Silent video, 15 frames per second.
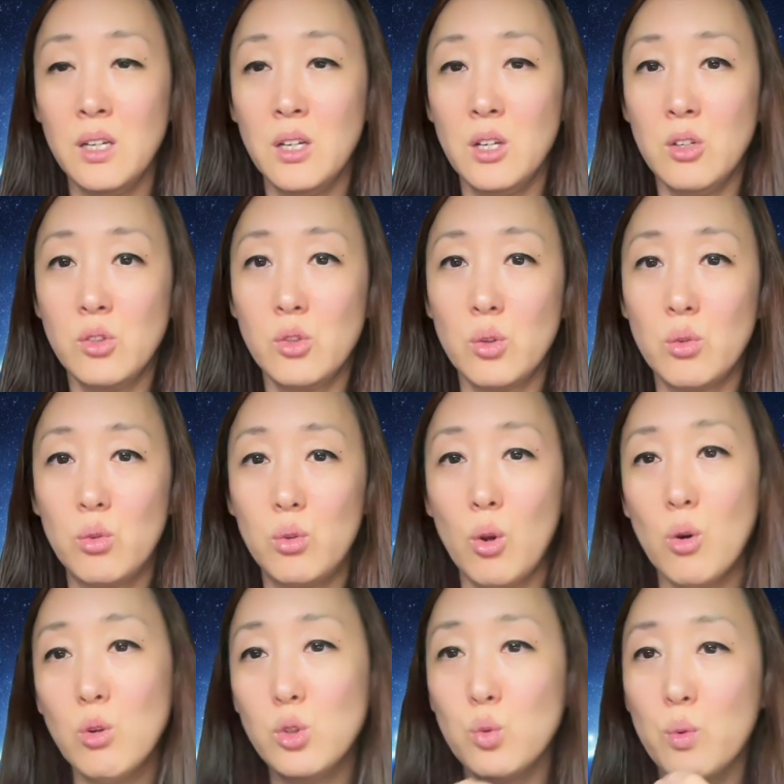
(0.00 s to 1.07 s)
So
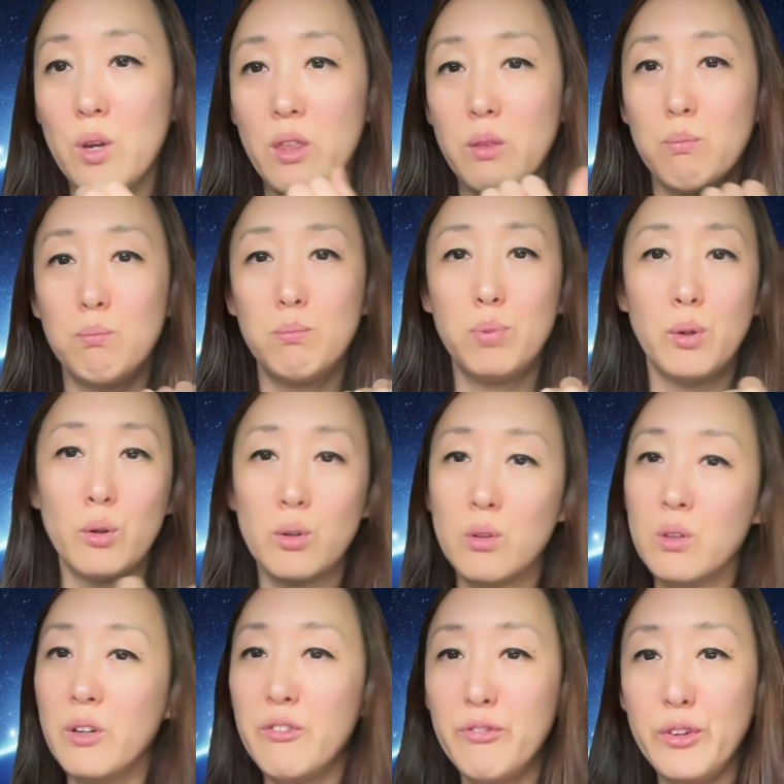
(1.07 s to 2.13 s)
those with pleural
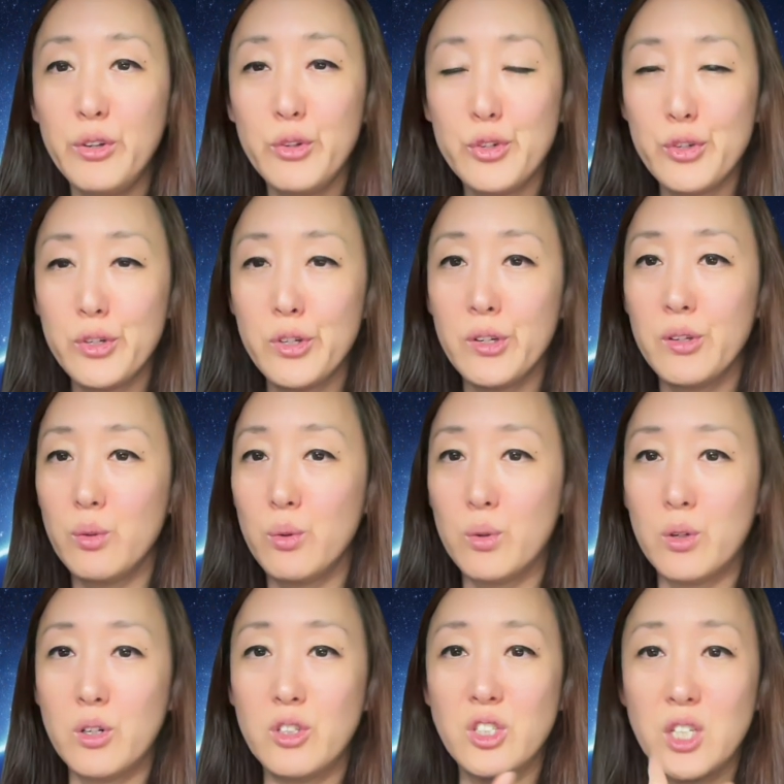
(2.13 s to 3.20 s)
effusion
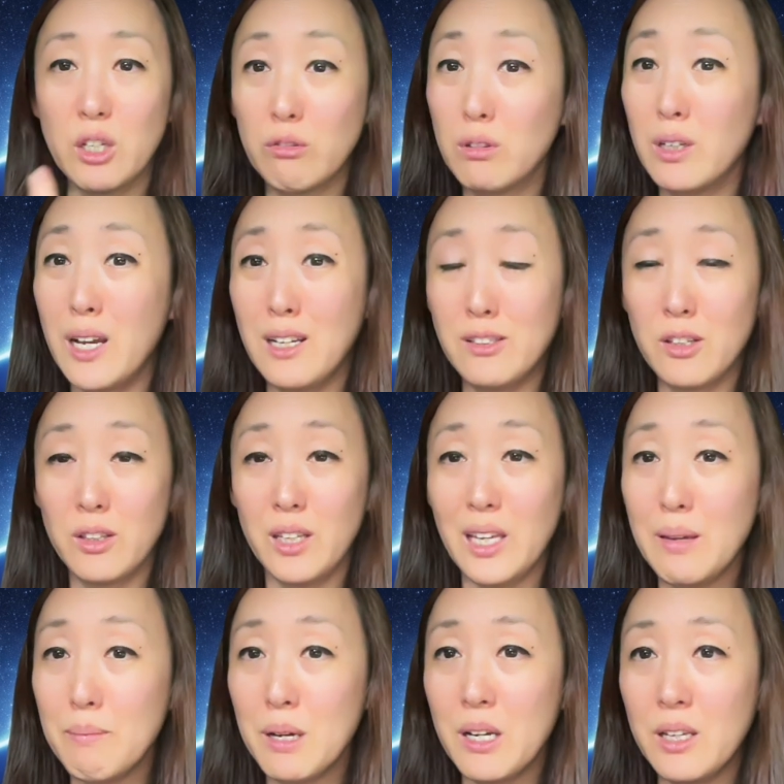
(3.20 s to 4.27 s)
or generalized
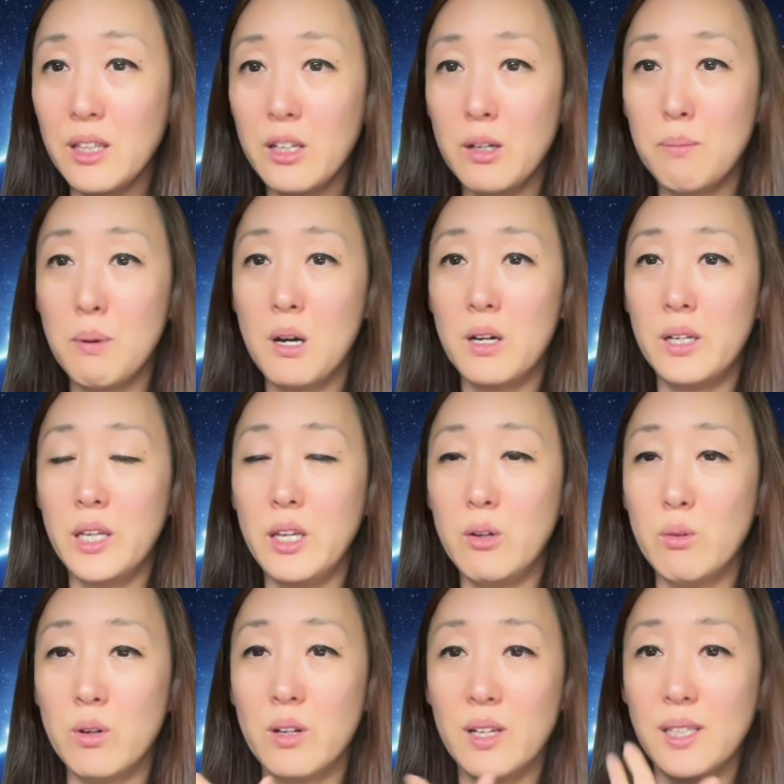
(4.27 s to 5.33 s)
edema in their body
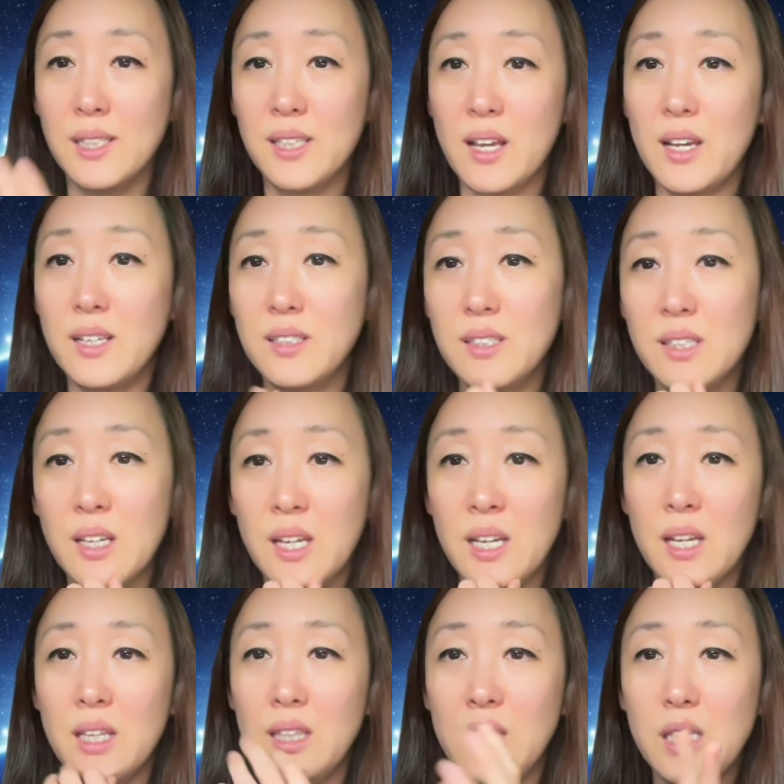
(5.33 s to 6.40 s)
or ascites,
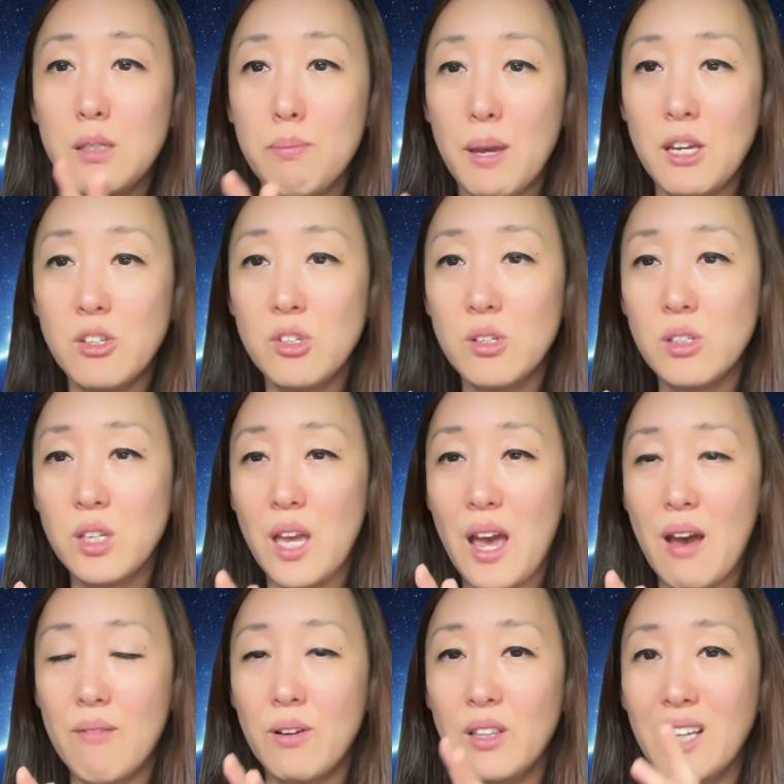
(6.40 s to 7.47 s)
these patients
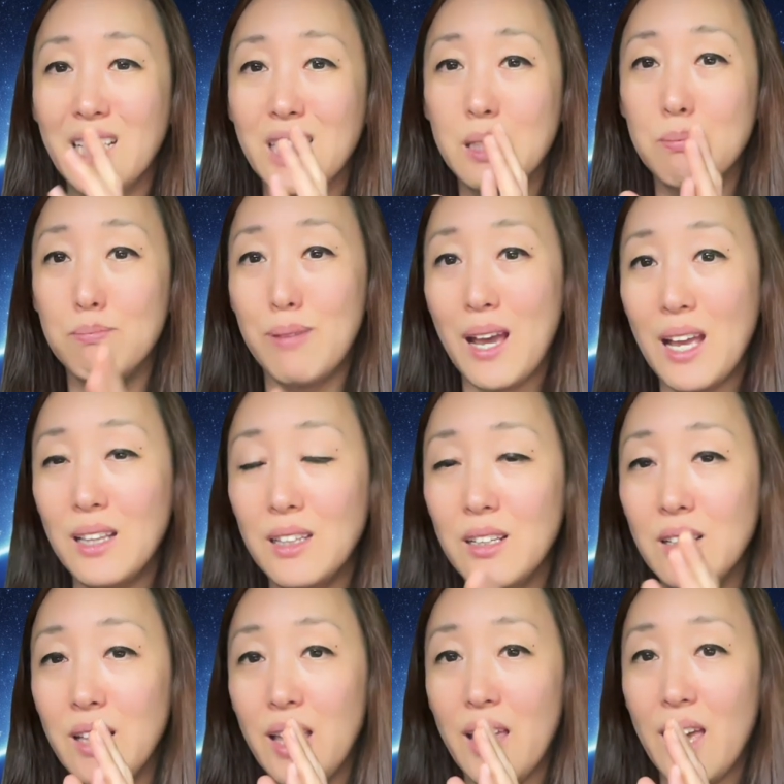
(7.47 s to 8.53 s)
have an
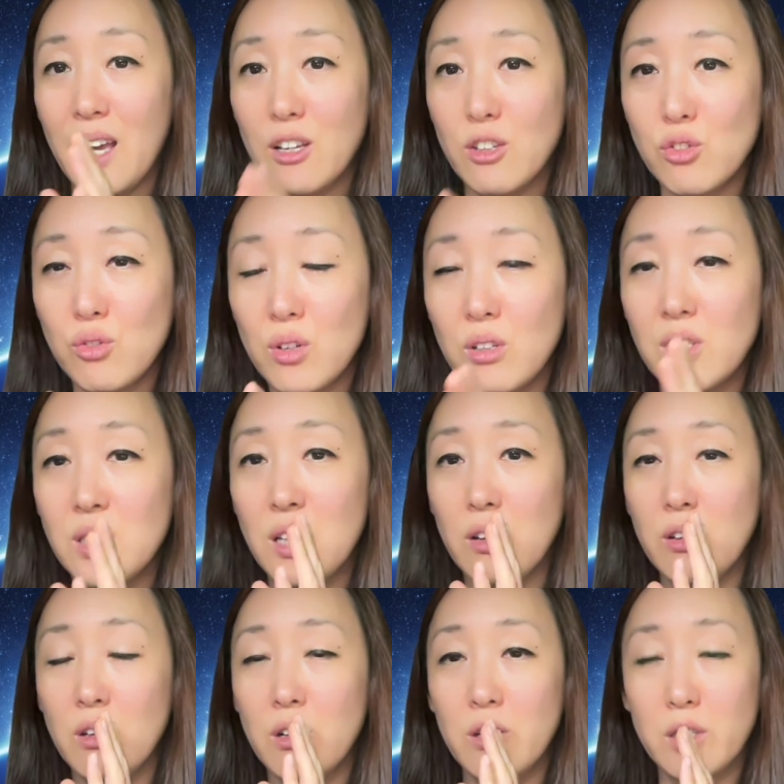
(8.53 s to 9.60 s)
expanded
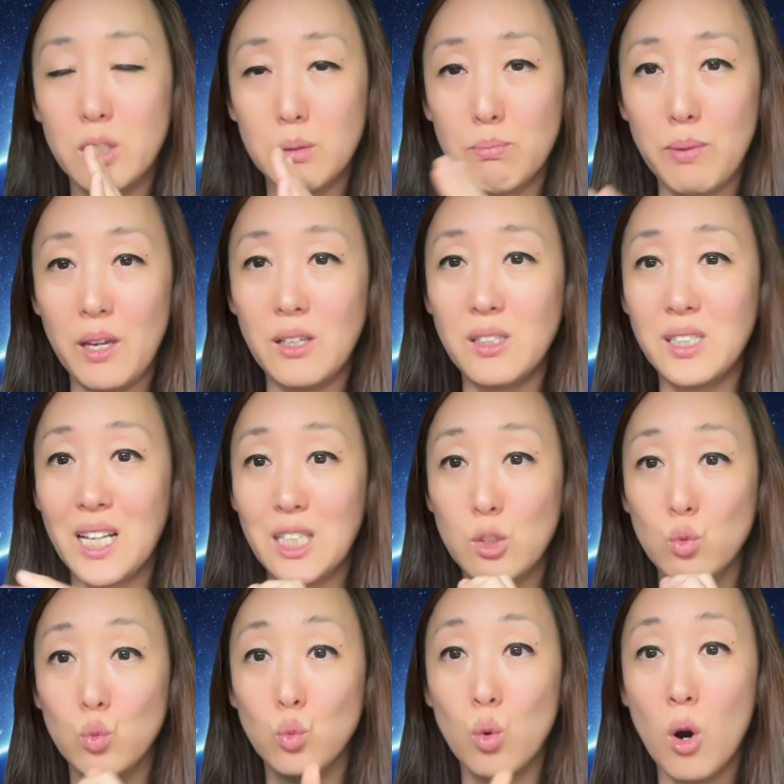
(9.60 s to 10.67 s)
extracellular space that's
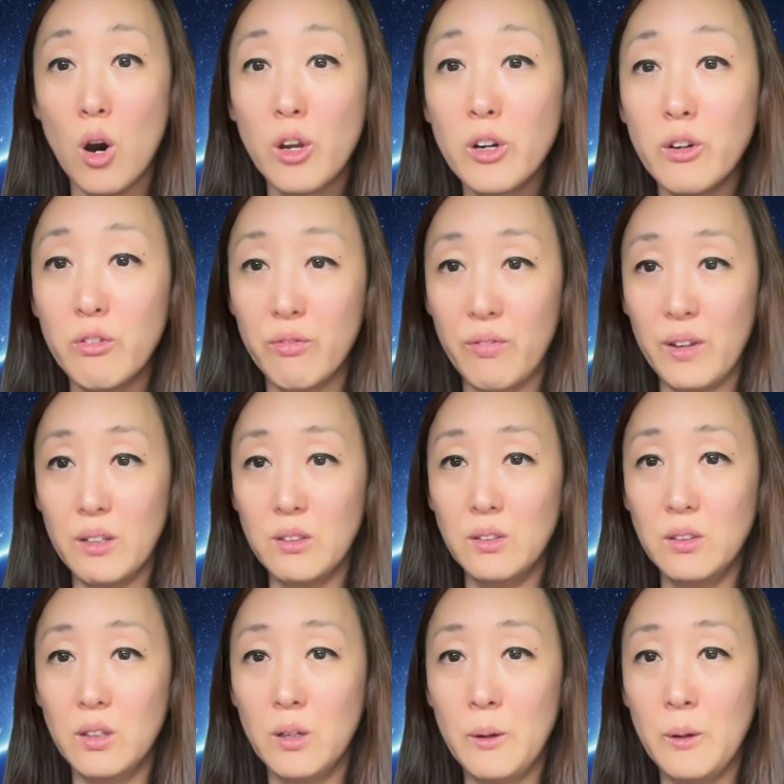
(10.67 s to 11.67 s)
water-filled.